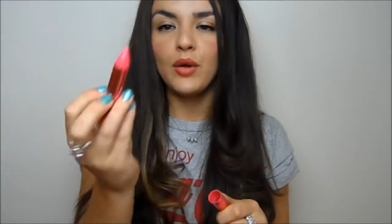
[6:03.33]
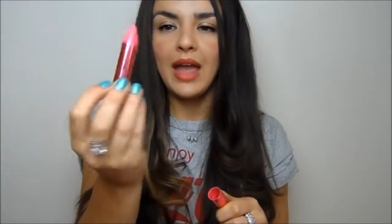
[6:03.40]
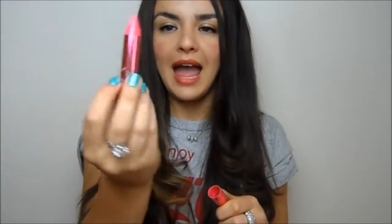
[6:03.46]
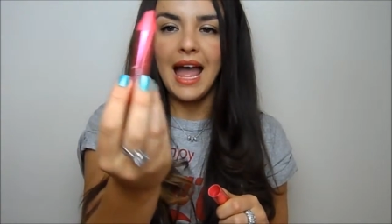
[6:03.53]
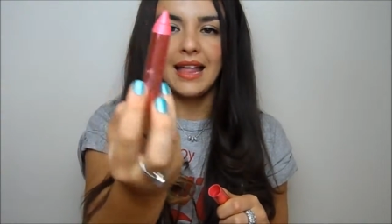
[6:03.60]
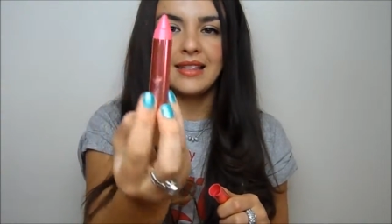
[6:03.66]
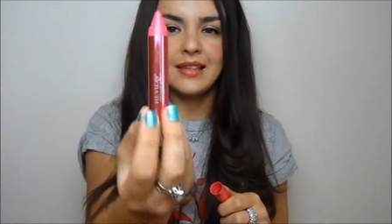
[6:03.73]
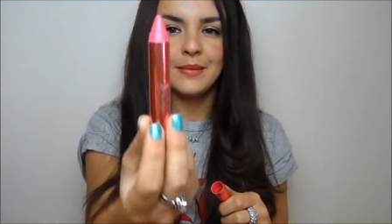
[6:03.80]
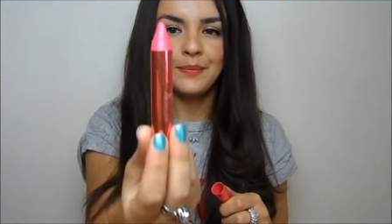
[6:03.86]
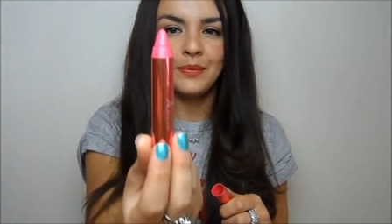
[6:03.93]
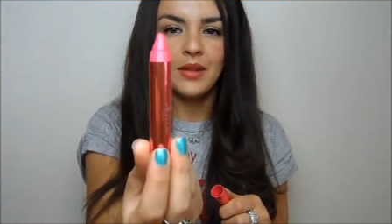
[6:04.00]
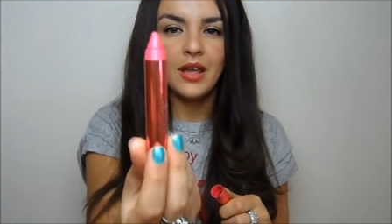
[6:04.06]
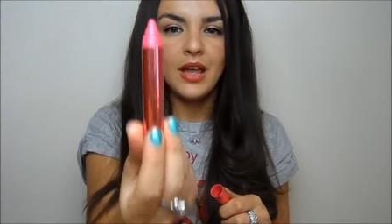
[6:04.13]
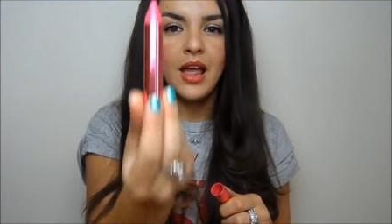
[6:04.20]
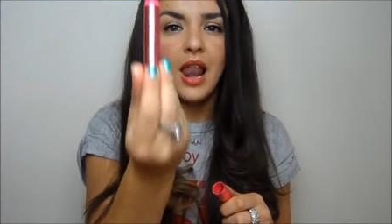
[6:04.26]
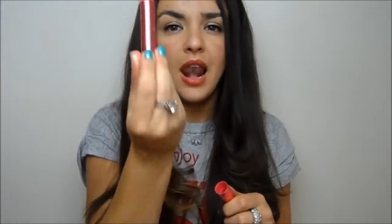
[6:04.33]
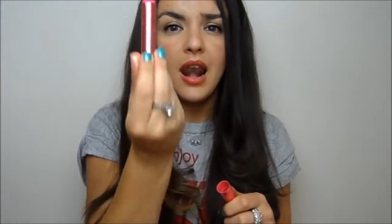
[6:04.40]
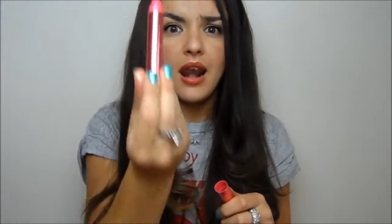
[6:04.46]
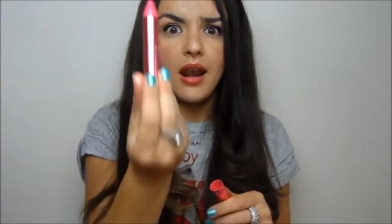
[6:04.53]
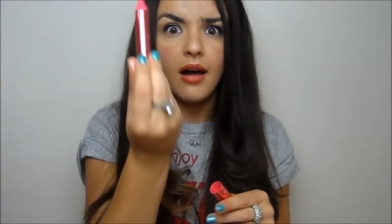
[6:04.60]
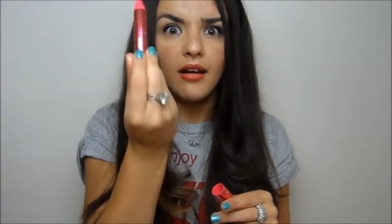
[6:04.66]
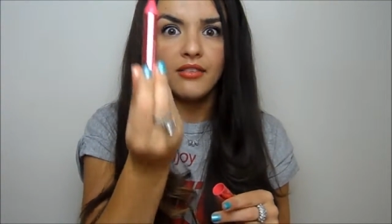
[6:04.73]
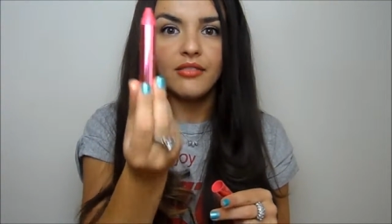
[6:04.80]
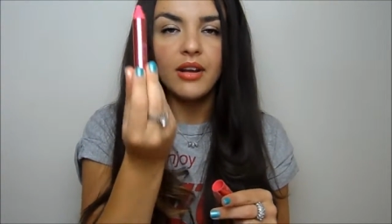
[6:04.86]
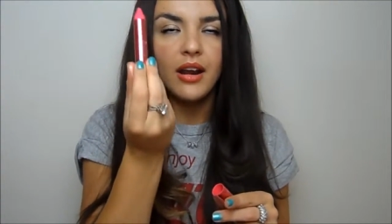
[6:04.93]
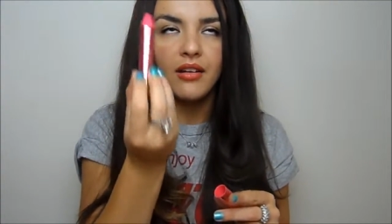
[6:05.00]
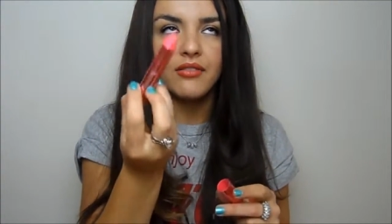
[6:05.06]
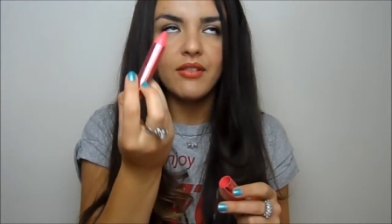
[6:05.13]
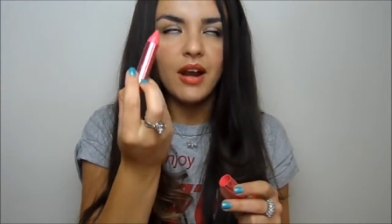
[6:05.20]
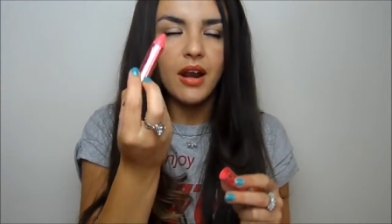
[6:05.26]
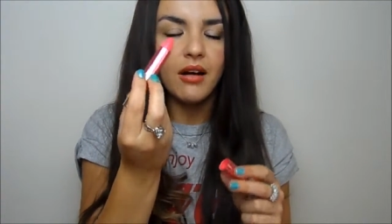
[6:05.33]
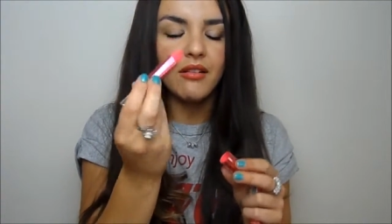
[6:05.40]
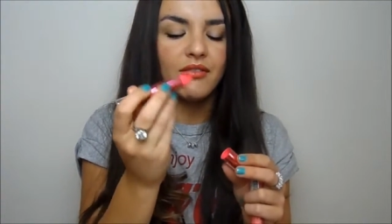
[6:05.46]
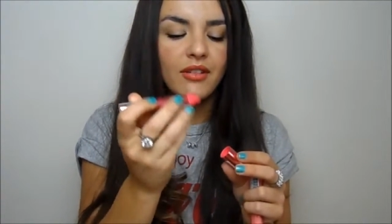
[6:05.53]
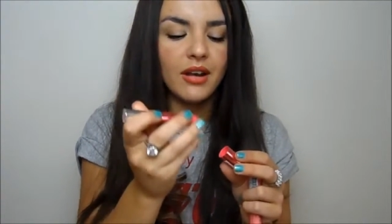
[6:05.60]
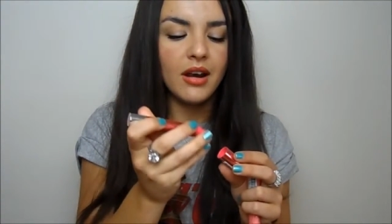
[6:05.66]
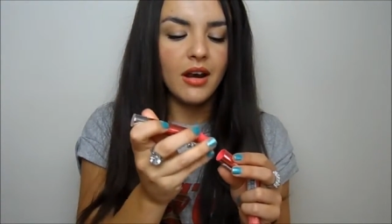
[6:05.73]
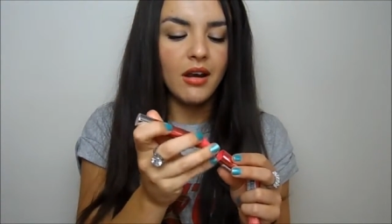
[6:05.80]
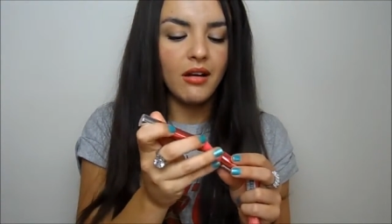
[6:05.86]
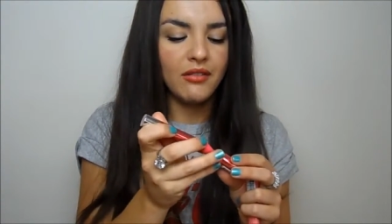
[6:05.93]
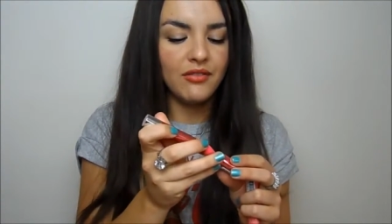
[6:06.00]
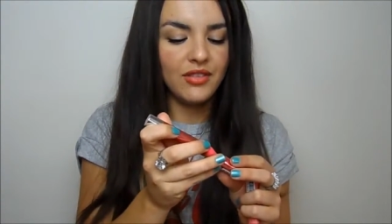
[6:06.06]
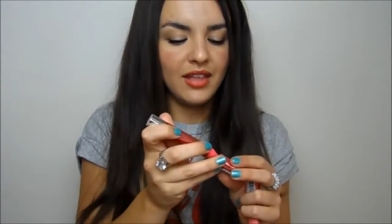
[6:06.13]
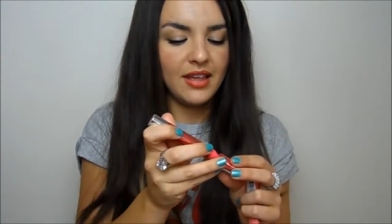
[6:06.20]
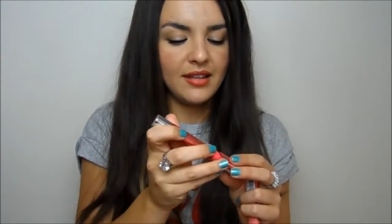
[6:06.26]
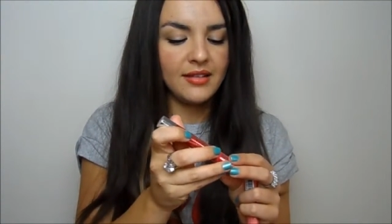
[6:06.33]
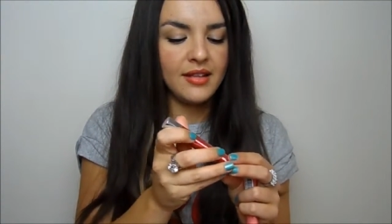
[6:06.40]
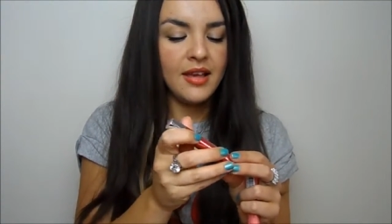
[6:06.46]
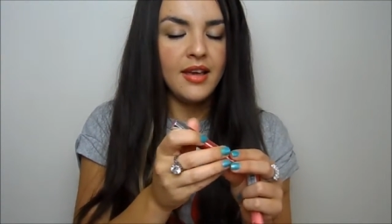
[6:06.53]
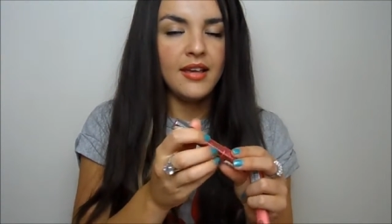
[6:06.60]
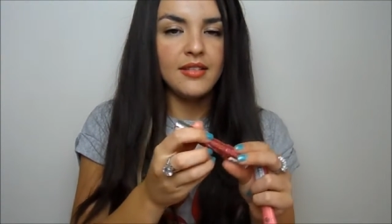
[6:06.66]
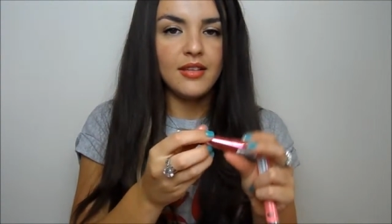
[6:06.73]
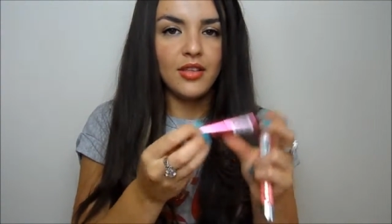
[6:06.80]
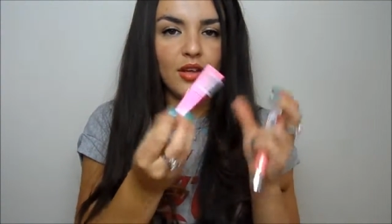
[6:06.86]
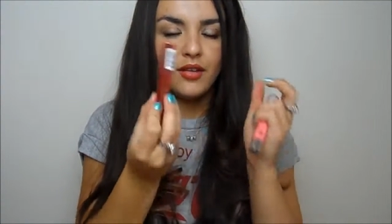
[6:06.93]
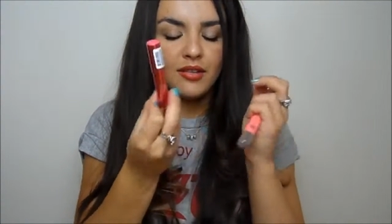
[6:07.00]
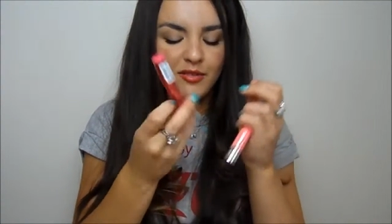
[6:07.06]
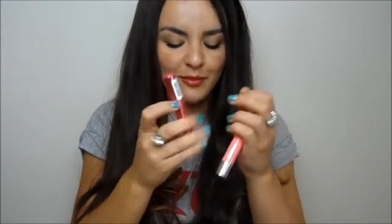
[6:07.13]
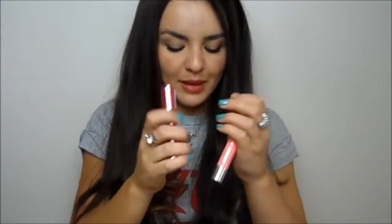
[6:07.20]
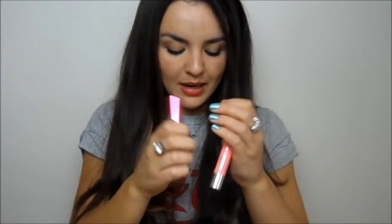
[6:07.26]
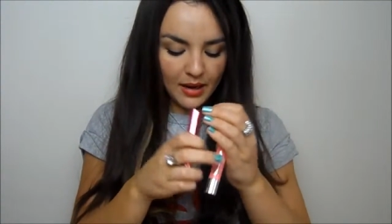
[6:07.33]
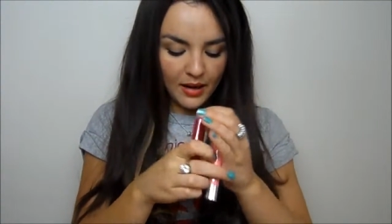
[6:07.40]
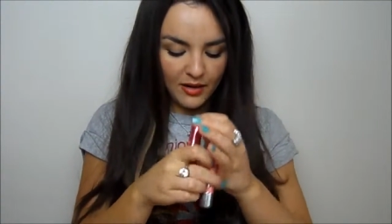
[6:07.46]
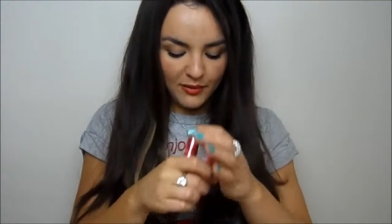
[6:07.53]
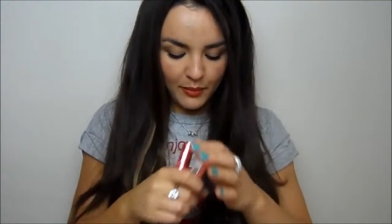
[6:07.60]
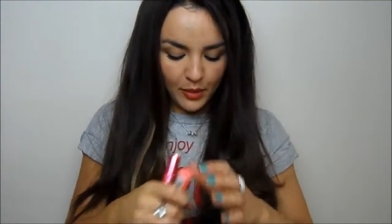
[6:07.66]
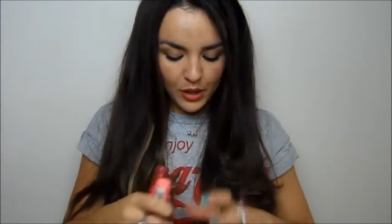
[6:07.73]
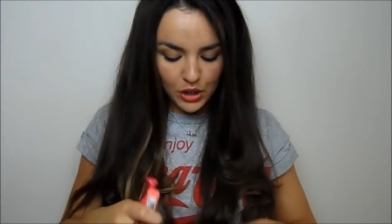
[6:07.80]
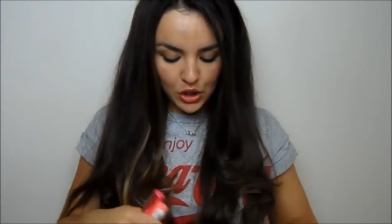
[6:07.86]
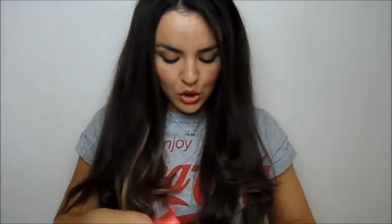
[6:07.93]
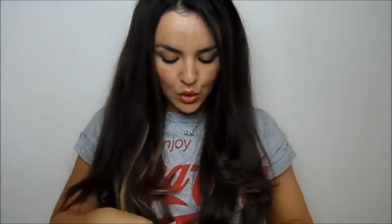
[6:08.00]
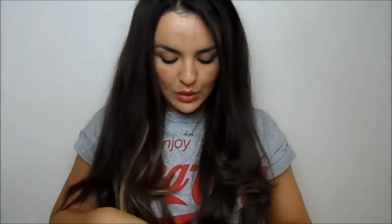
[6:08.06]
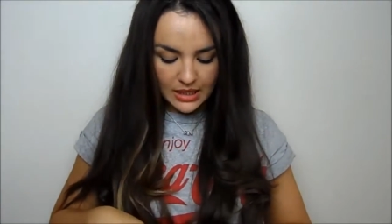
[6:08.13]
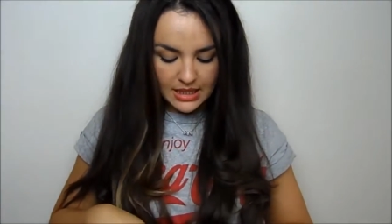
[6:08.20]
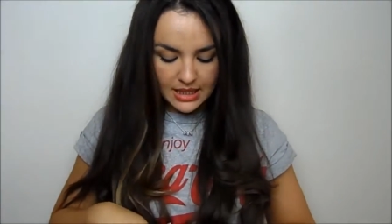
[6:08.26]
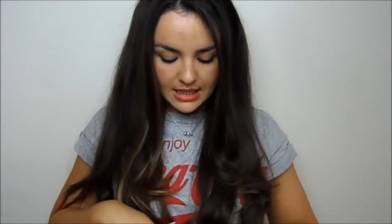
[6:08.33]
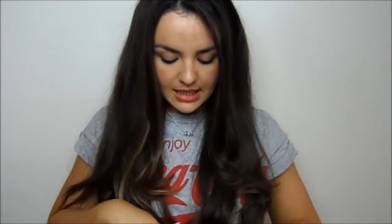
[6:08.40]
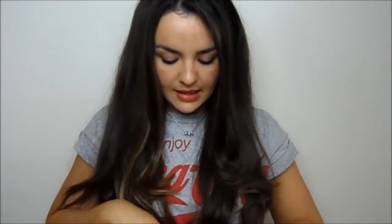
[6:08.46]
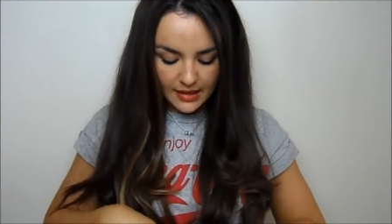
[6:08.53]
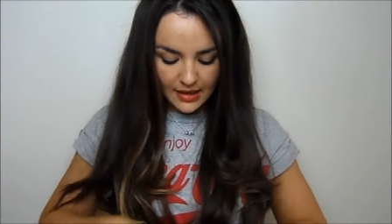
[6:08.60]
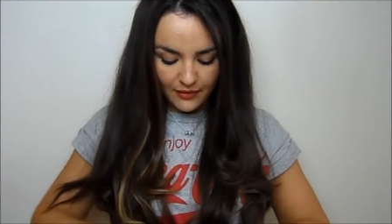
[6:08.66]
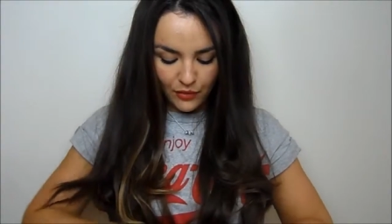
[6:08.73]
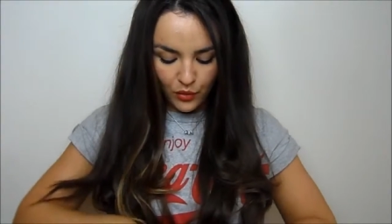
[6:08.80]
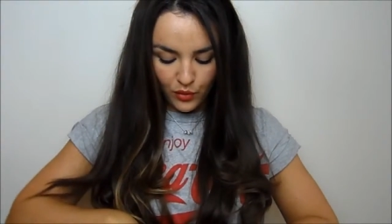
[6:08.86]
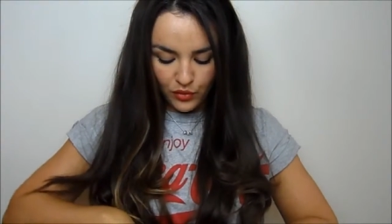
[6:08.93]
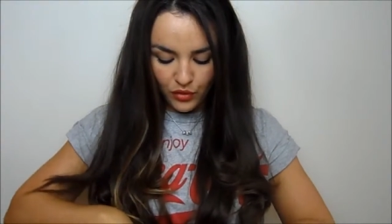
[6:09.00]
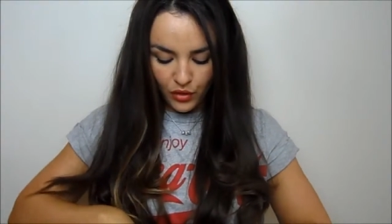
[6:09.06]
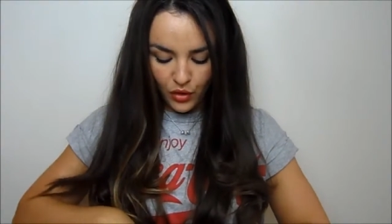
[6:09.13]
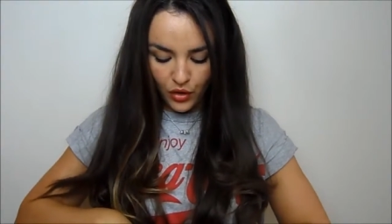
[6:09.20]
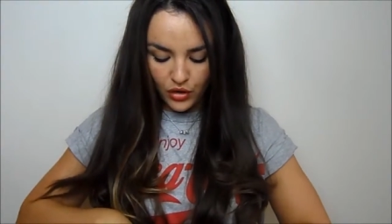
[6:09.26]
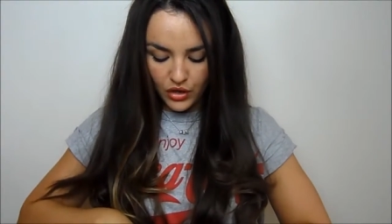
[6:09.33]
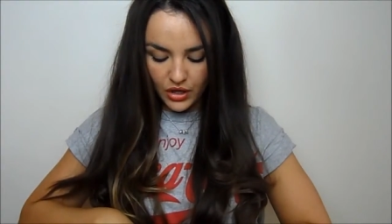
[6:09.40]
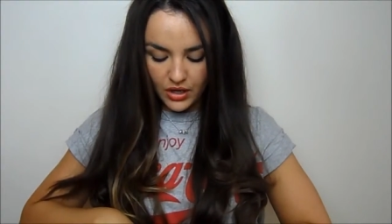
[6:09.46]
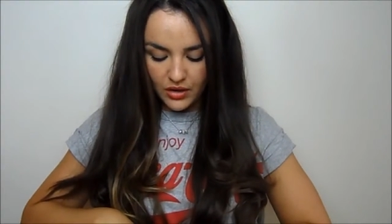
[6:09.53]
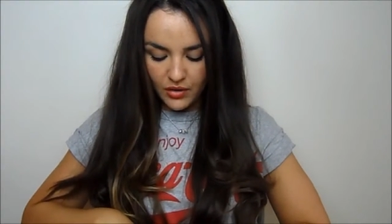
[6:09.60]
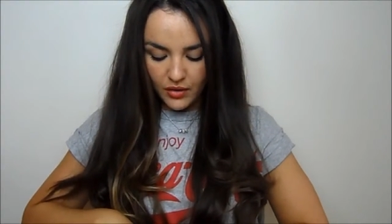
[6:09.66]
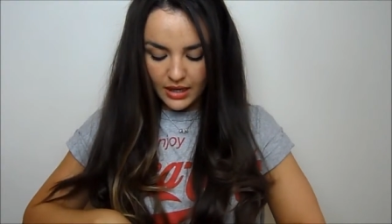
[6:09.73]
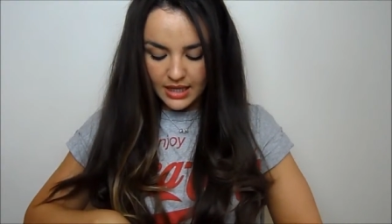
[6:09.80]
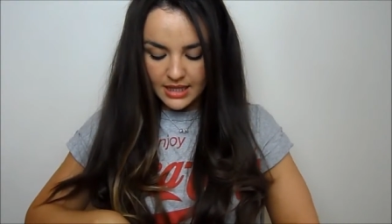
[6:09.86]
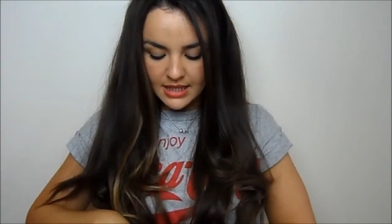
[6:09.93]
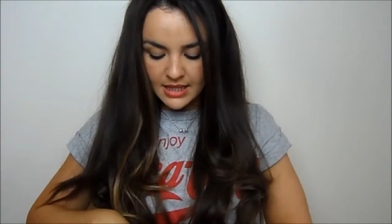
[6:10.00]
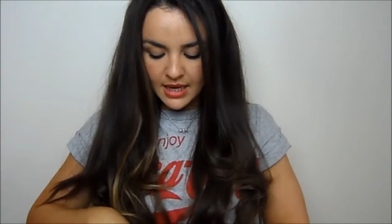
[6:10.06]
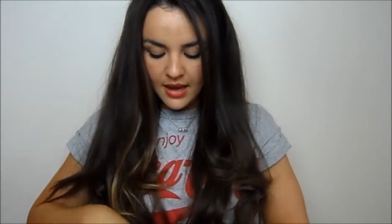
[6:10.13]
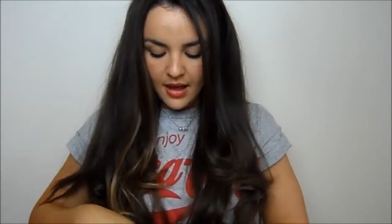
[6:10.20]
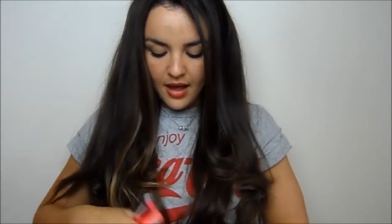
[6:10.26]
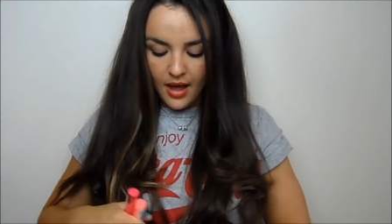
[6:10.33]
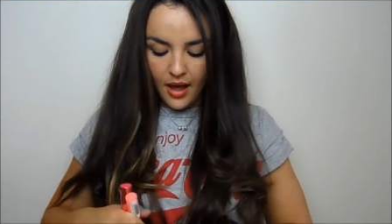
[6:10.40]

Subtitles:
Coquette. Love, love, love, love this. So those have been kind of my choices. And then I've also got a nice